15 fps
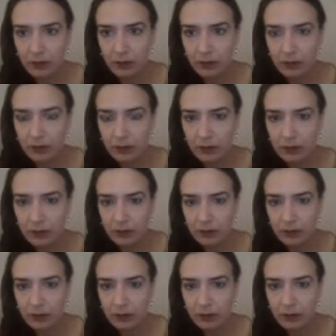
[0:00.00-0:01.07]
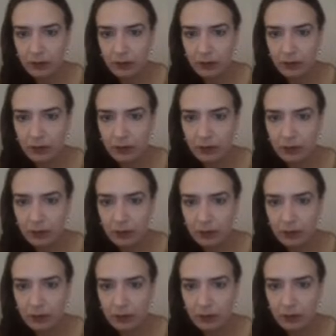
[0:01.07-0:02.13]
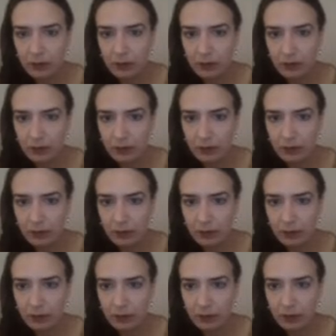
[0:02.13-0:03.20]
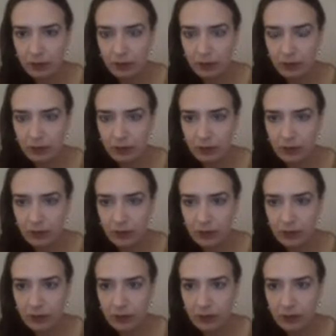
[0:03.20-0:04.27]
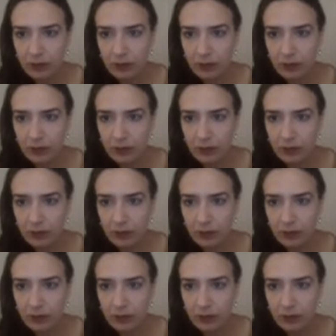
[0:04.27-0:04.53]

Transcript: The person shown says nothing.